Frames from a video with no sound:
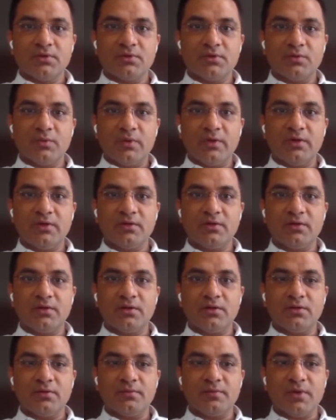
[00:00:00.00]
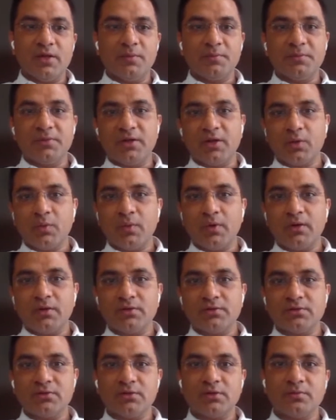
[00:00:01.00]
The only help they require
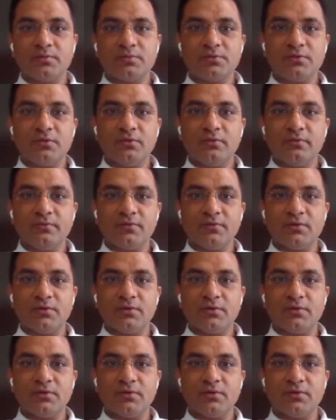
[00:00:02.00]
is in terms of